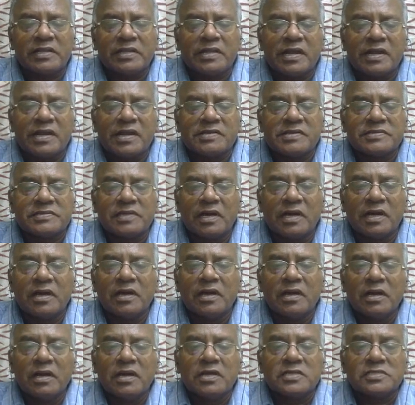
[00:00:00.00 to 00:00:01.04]
That is
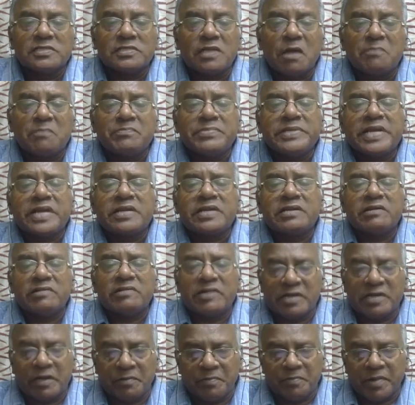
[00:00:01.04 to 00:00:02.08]
subjective
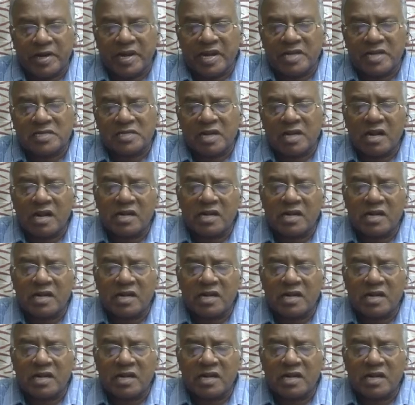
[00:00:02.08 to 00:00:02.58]
interpretation